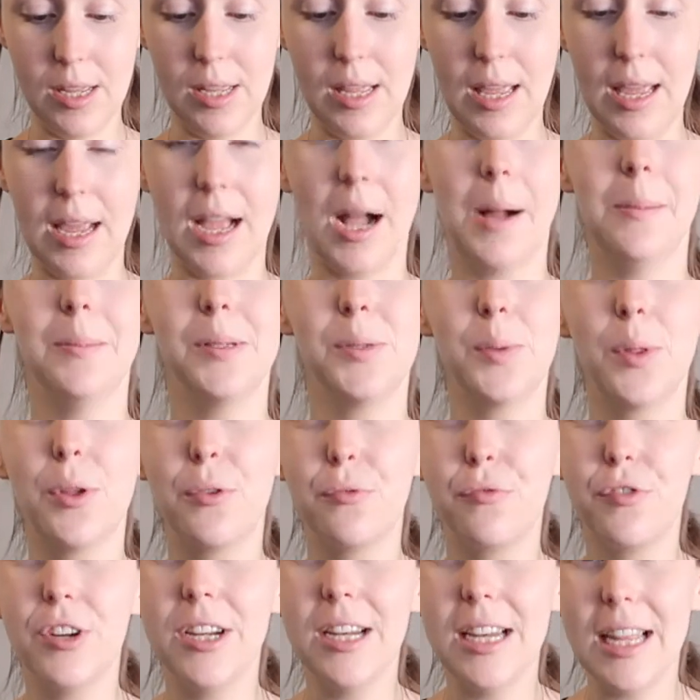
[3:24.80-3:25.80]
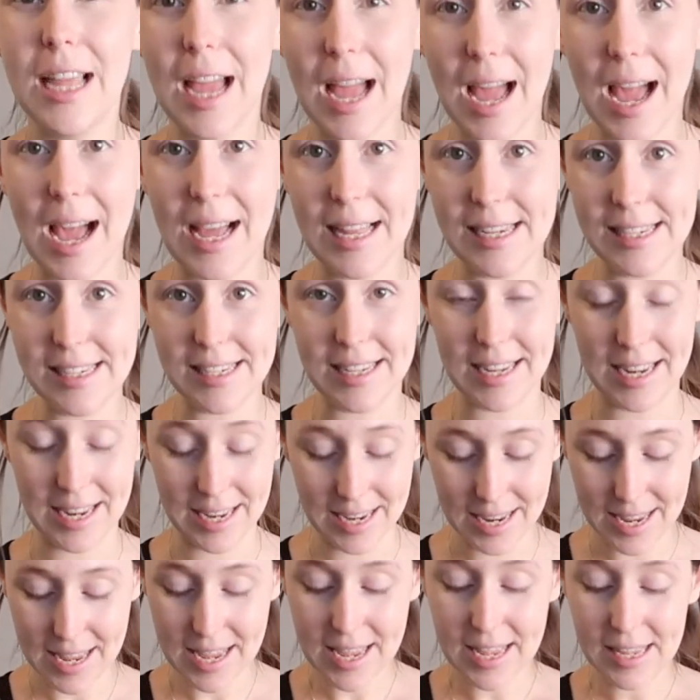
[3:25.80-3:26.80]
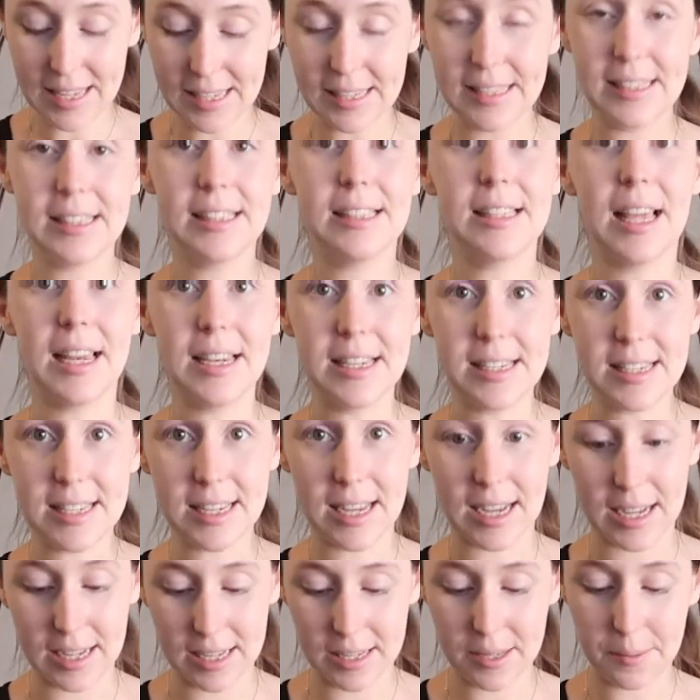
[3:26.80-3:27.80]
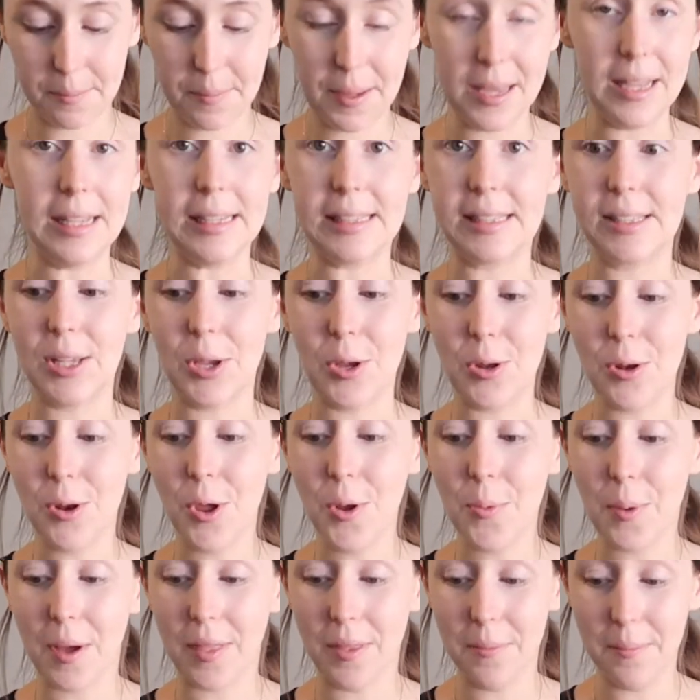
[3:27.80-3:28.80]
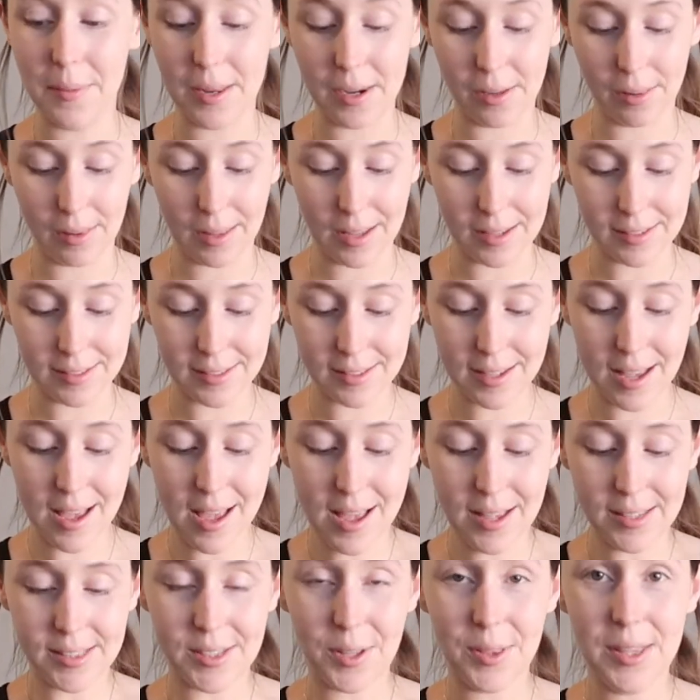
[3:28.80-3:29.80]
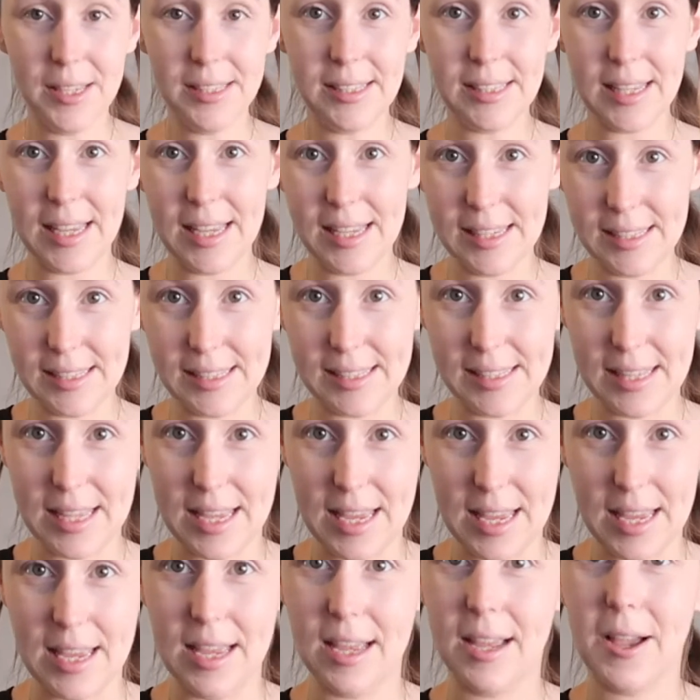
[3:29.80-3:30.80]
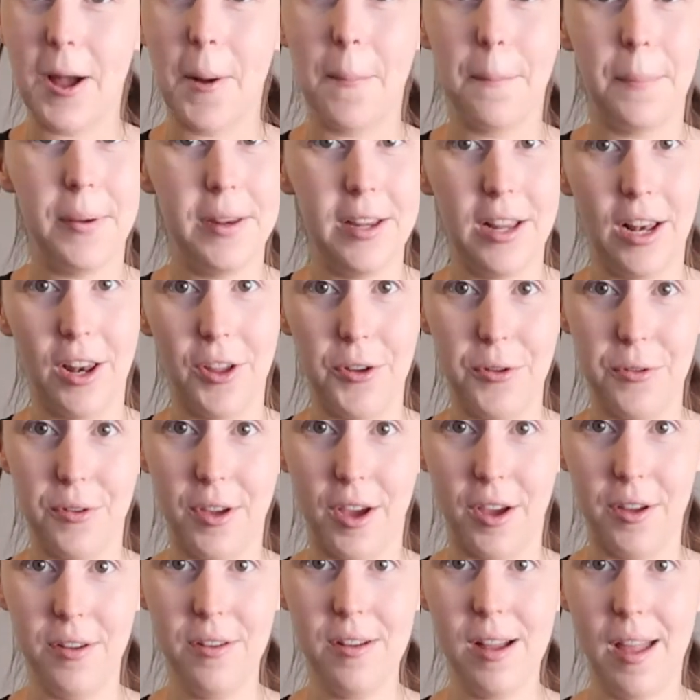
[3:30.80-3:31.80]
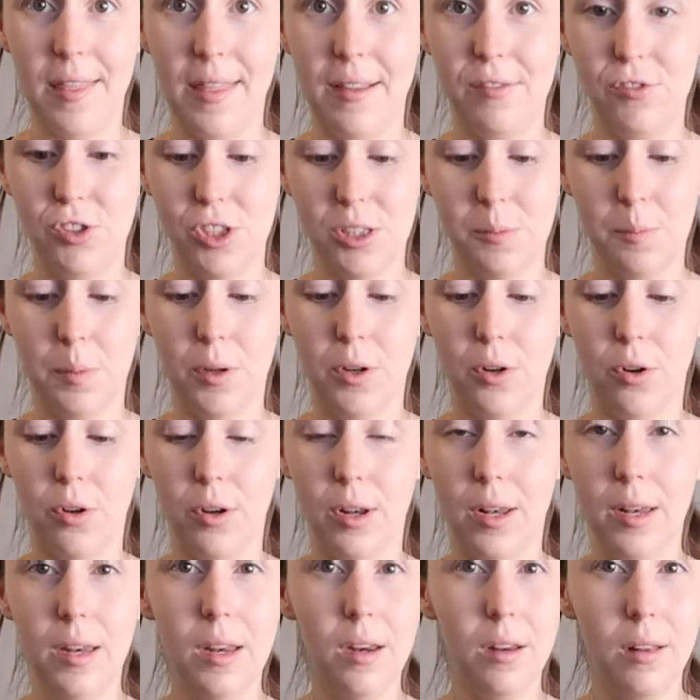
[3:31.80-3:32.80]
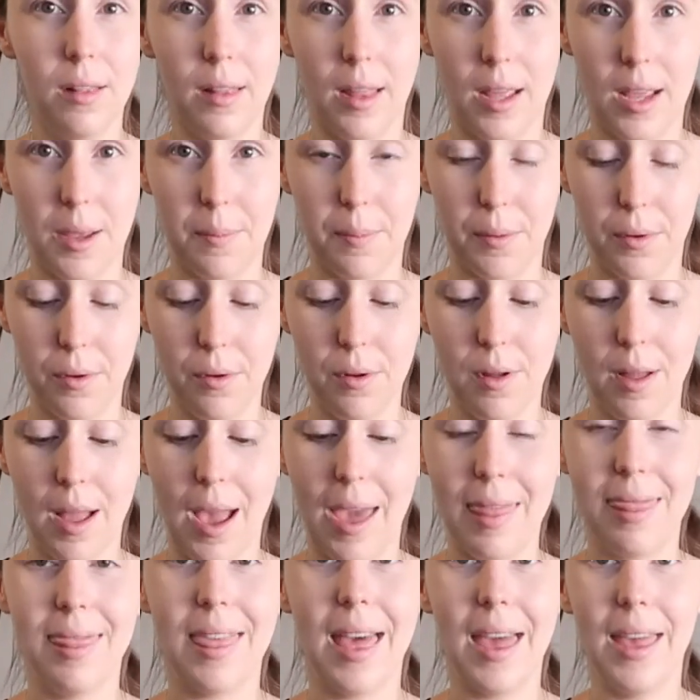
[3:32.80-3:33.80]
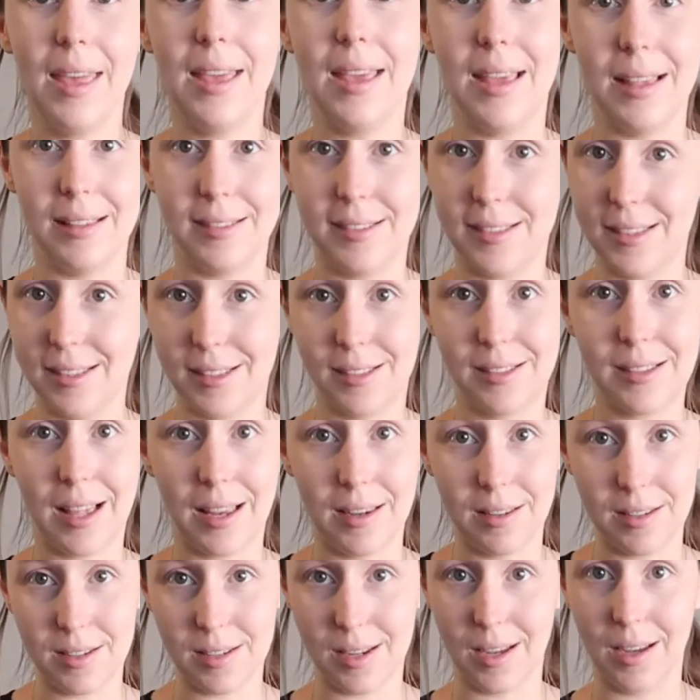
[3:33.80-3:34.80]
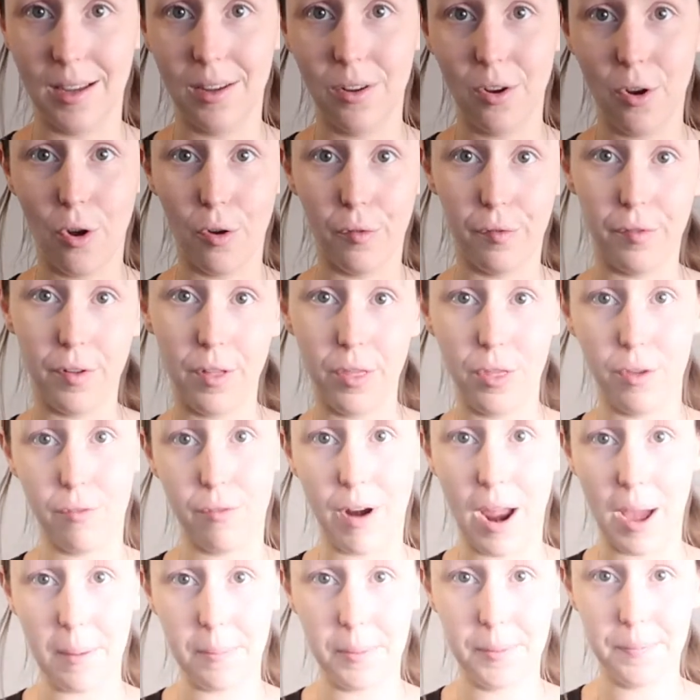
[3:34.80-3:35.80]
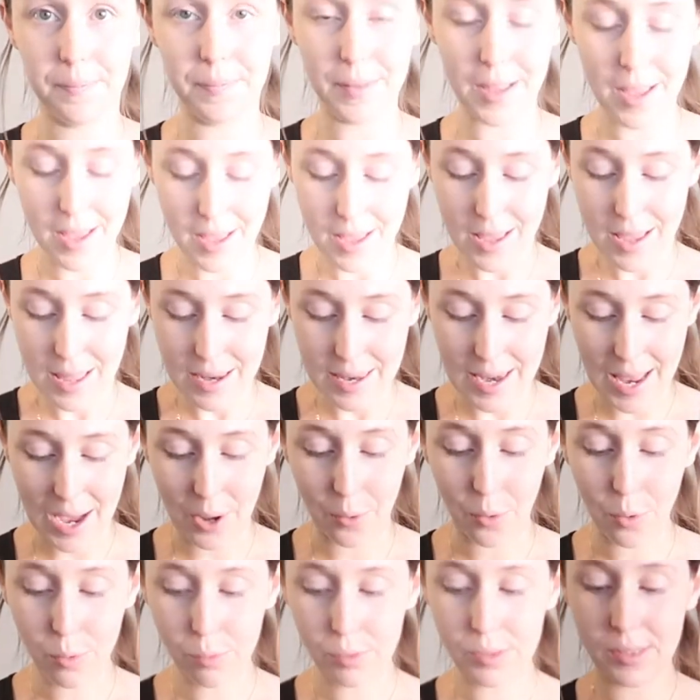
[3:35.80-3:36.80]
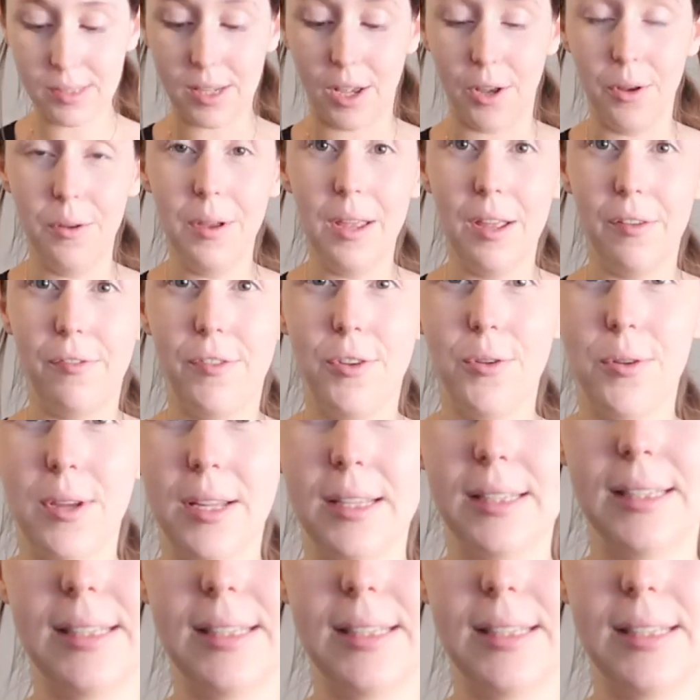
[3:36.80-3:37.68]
it comes with a really handy center piece, so you know where the middle is. So this is the company logo, and they just put it on a little label, and that is the center of the wrap. Now also, if you can